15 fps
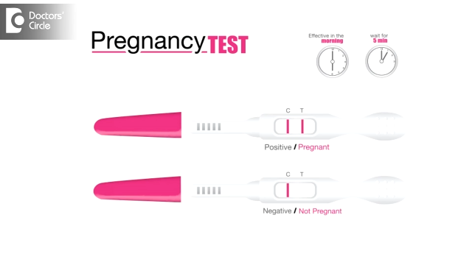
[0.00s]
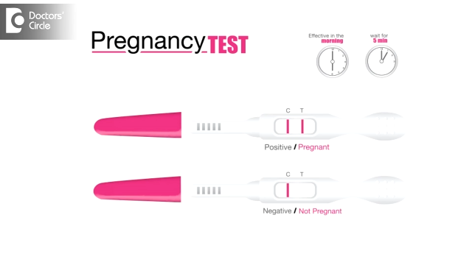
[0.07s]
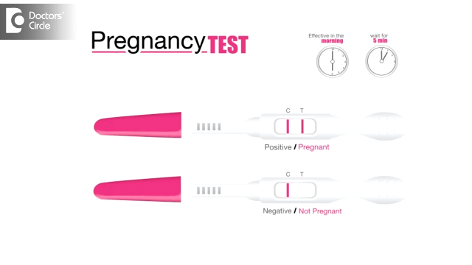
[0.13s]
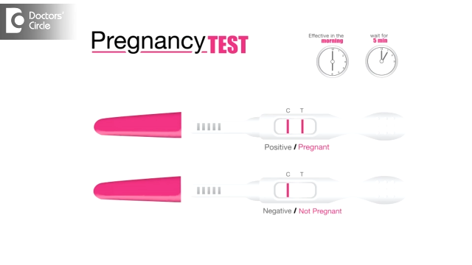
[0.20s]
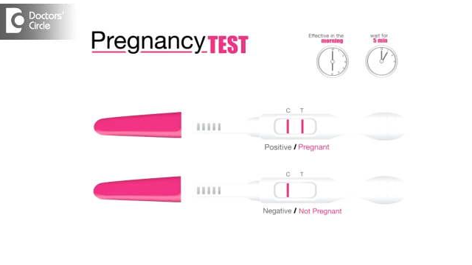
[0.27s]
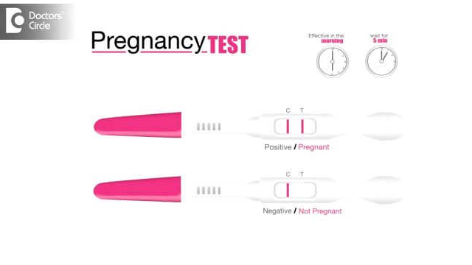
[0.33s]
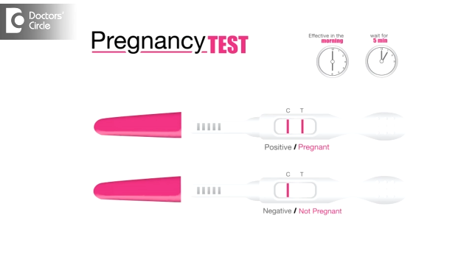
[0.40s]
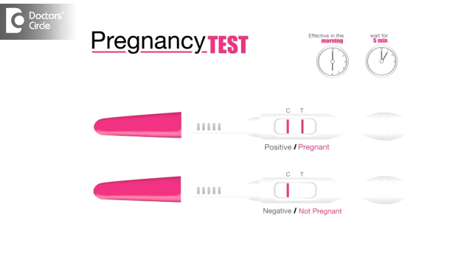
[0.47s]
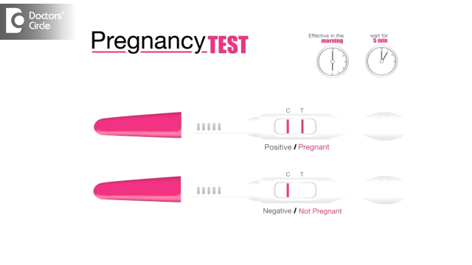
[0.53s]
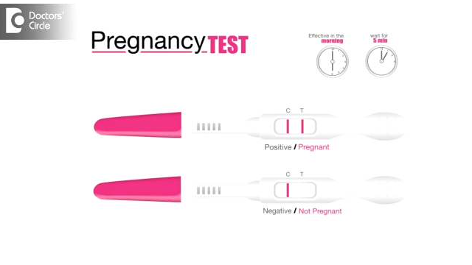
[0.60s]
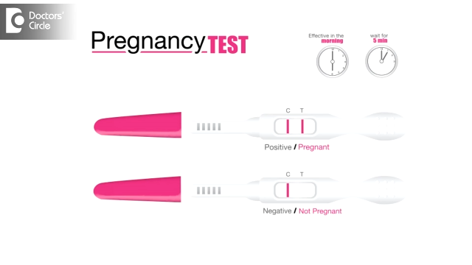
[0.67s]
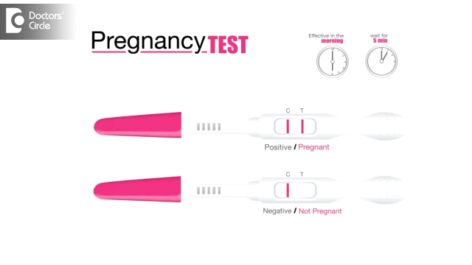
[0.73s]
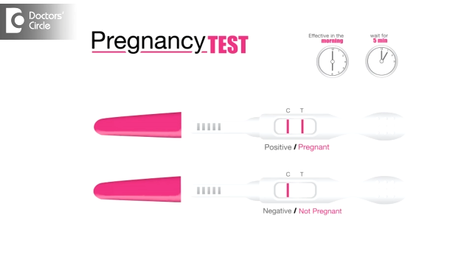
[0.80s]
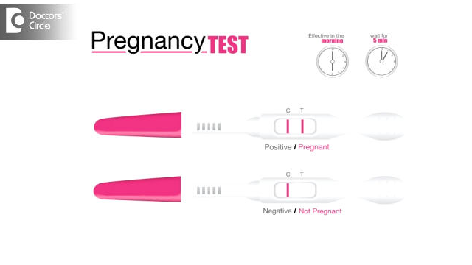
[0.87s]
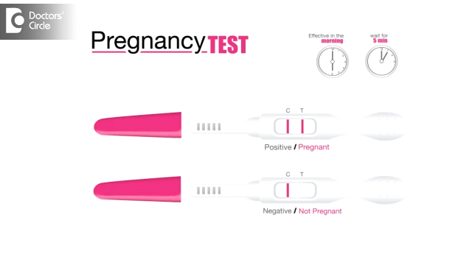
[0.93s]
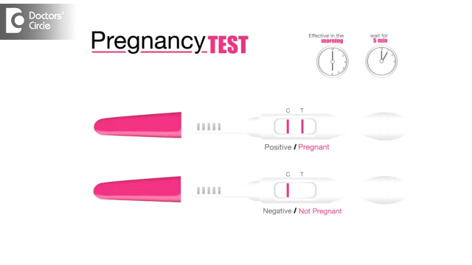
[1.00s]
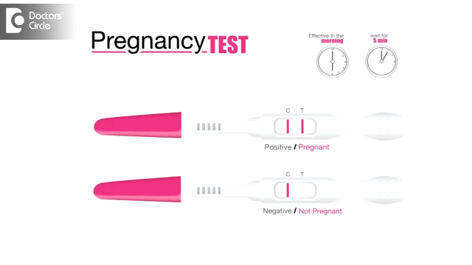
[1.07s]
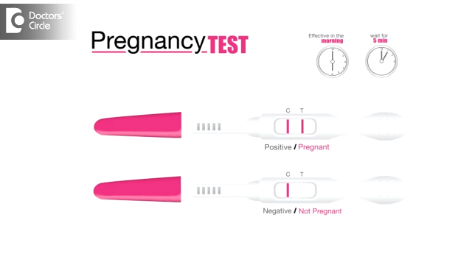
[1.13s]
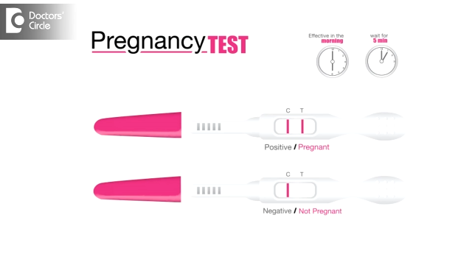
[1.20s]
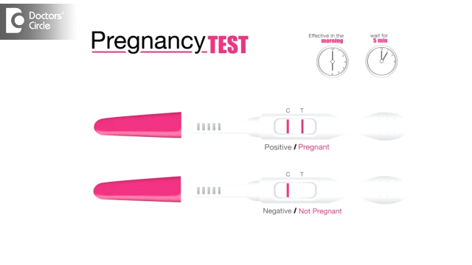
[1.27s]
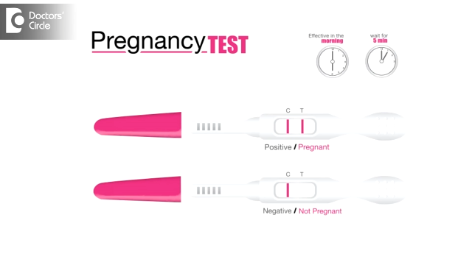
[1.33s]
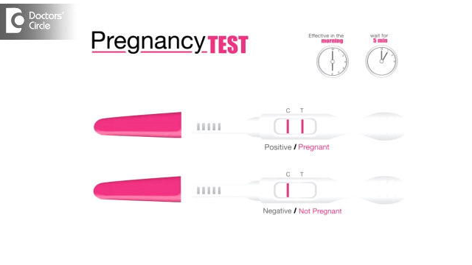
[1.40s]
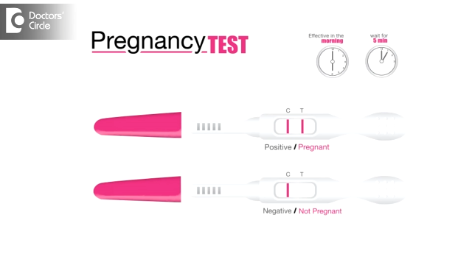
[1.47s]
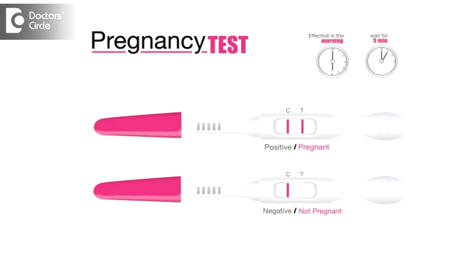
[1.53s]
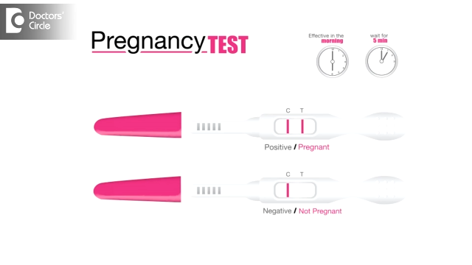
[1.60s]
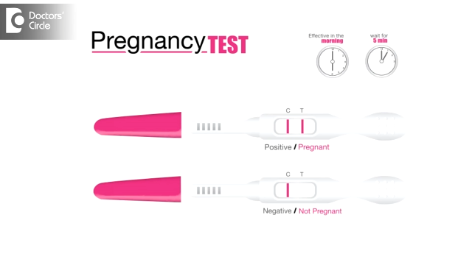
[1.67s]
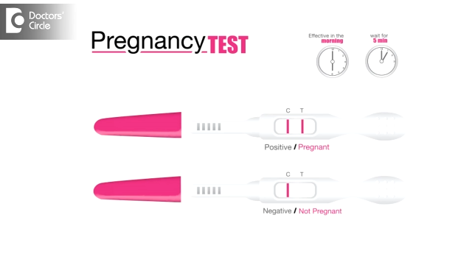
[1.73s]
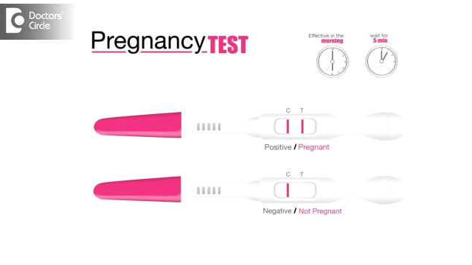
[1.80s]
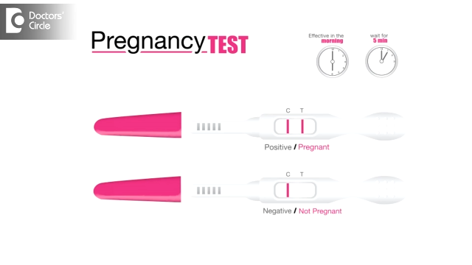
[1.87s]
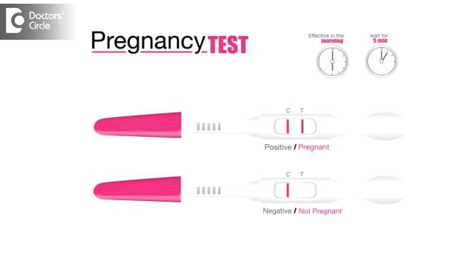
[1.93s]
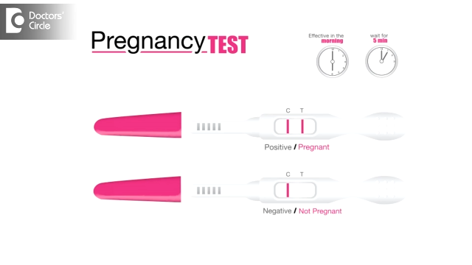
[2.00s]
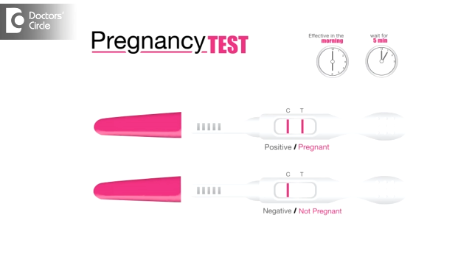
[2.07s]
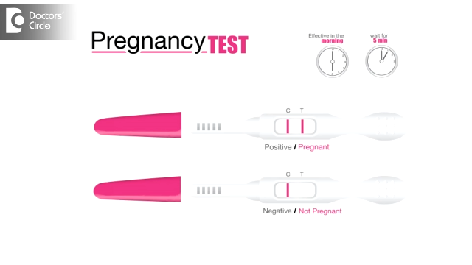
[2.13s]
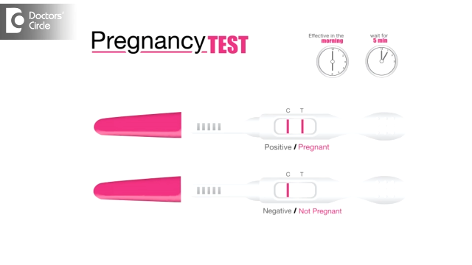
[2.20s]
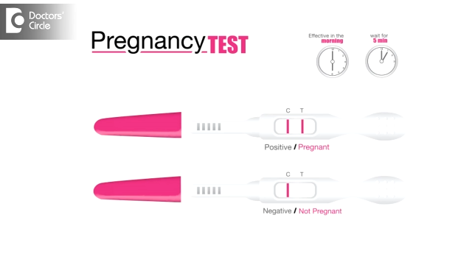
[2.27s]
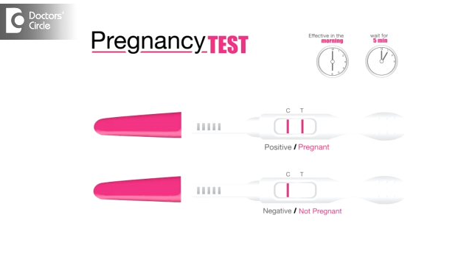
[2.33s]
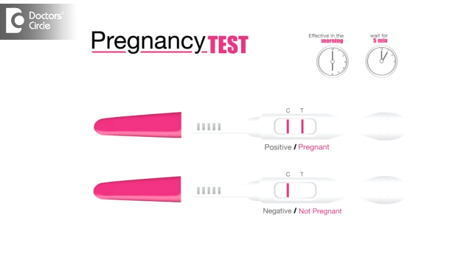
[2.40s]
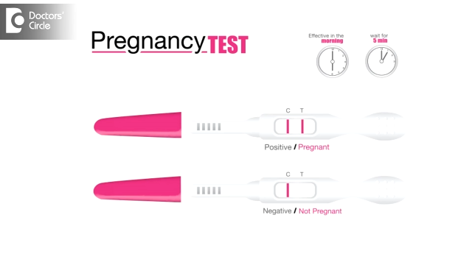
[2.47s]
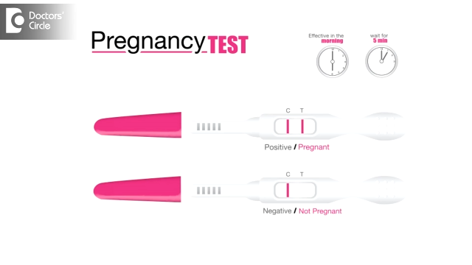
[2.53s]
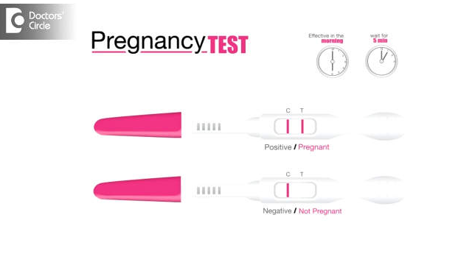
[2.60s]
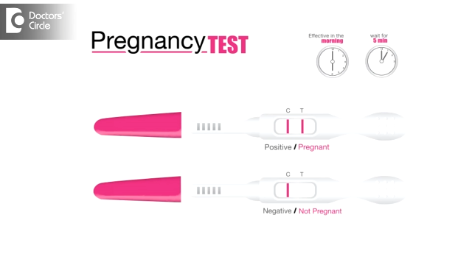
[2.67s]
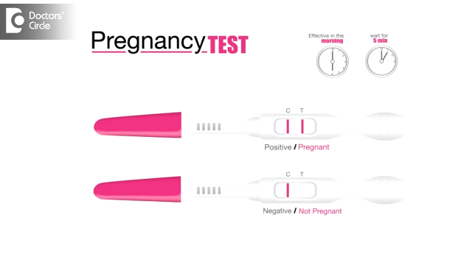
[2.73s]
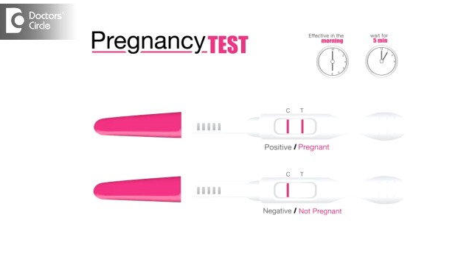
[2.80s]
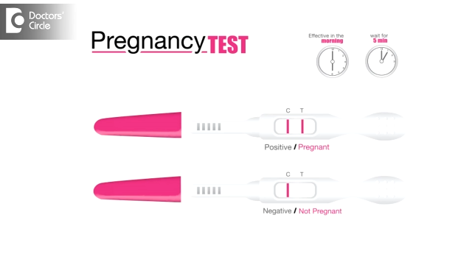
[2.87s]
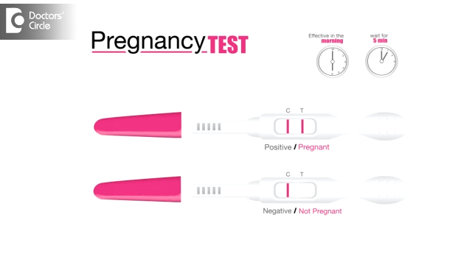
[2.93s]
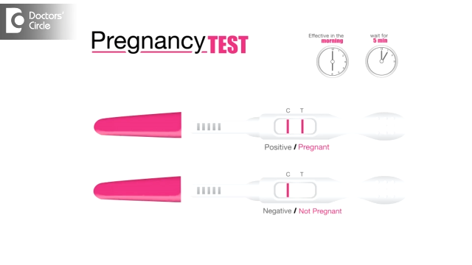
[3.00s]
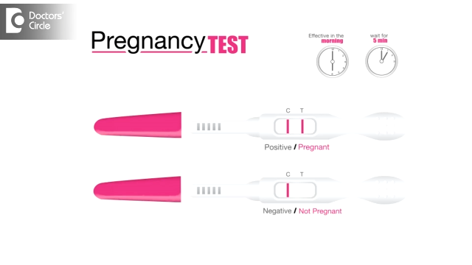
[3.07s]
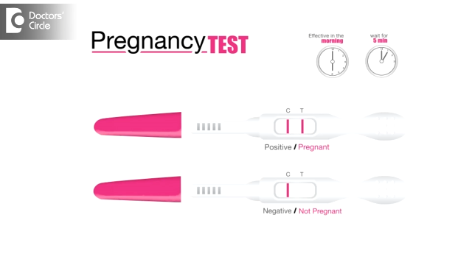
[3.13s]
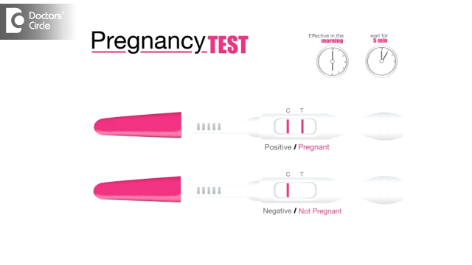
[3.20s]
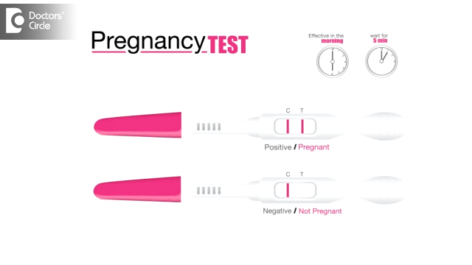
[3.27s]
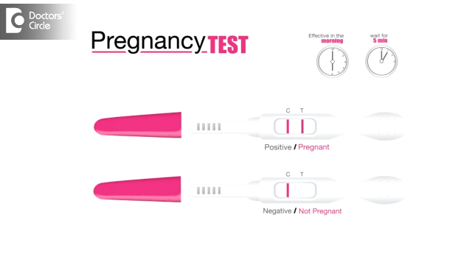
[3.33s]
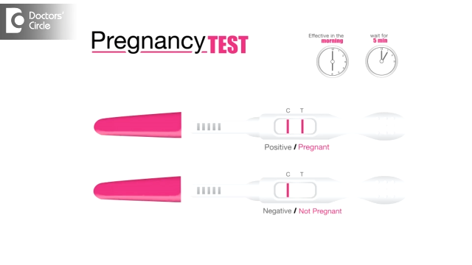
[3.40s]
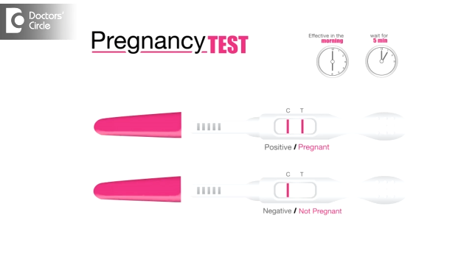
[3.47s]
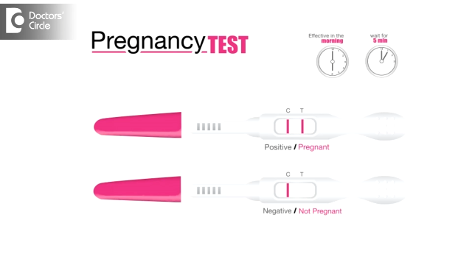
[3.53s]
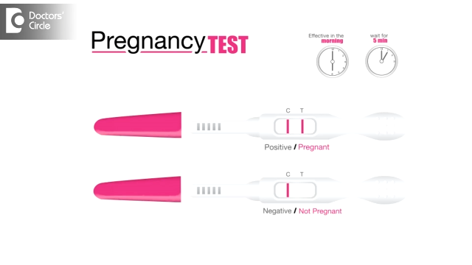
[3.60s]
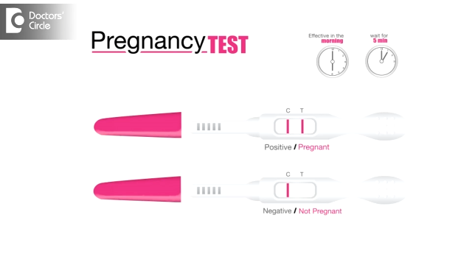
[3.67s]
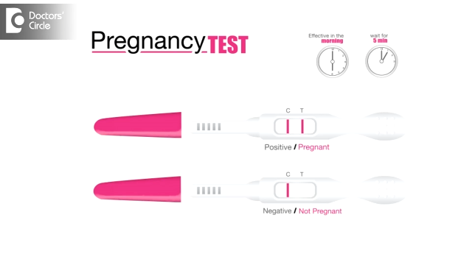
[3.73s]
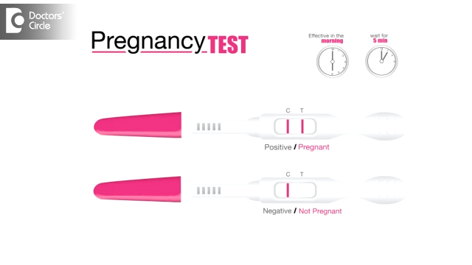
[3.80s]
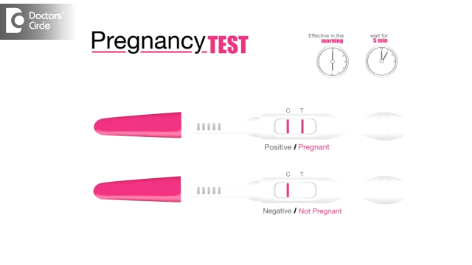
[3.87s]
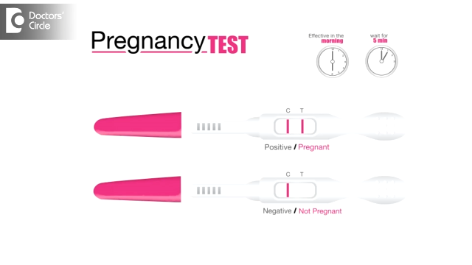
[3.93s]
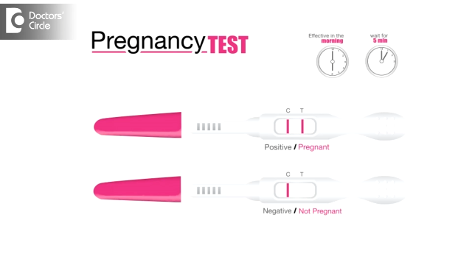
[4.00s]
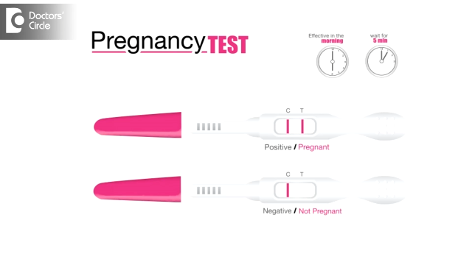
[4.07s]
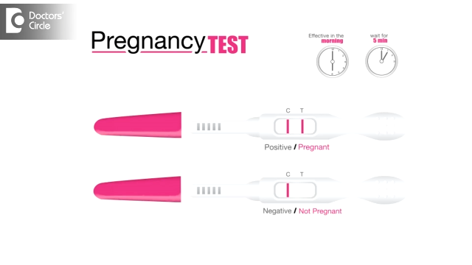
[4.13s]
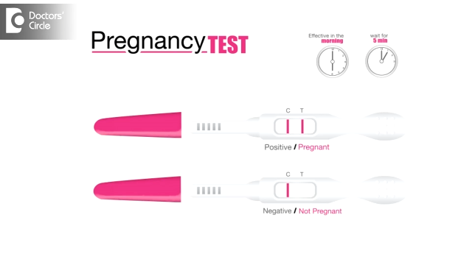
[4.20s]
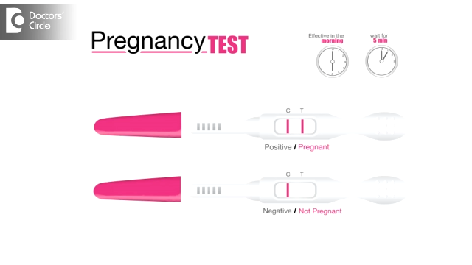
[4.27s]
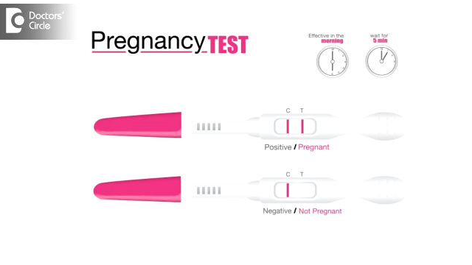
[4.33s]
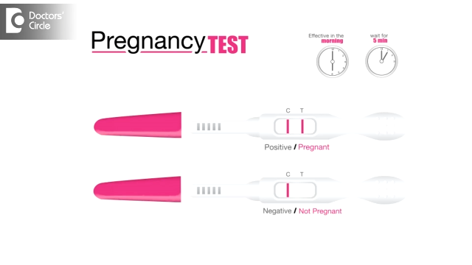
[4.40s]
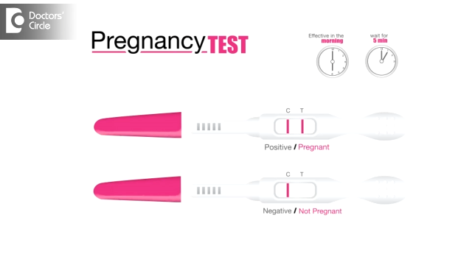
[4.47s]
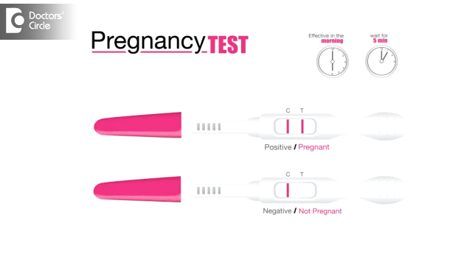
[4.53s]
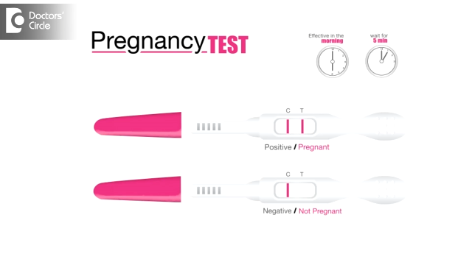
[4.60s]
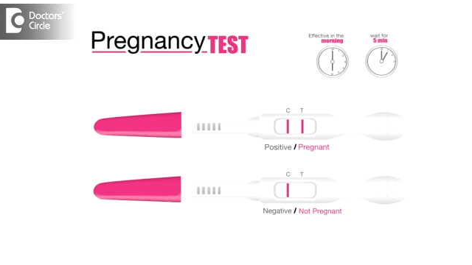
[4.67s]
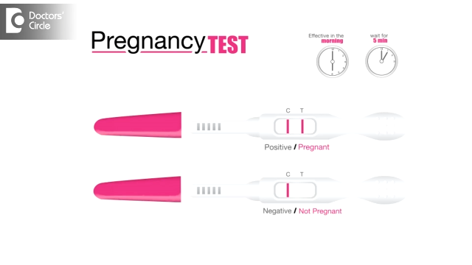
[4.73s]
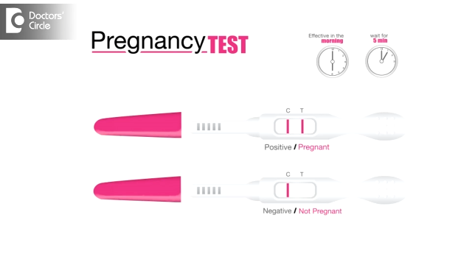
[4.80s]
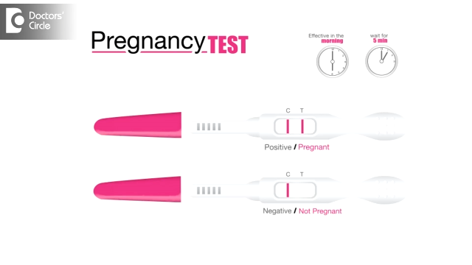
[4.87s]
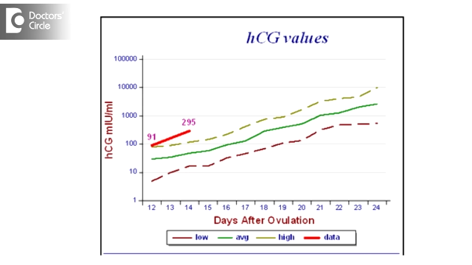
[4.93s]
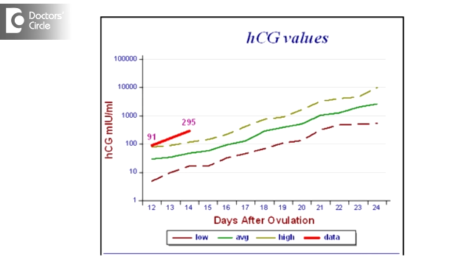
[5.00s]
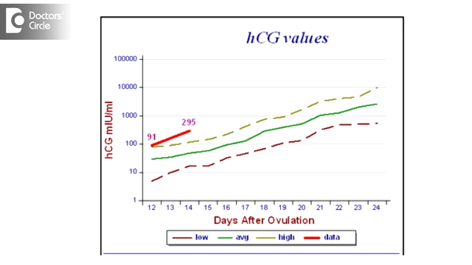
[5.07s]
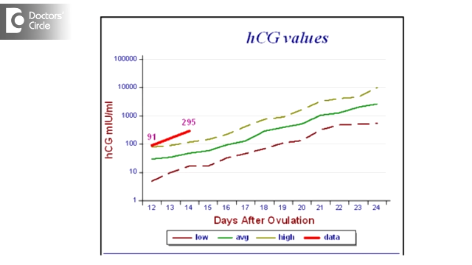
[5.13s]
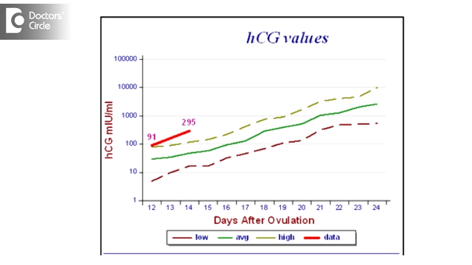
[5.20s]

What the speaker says: (no speaker visible)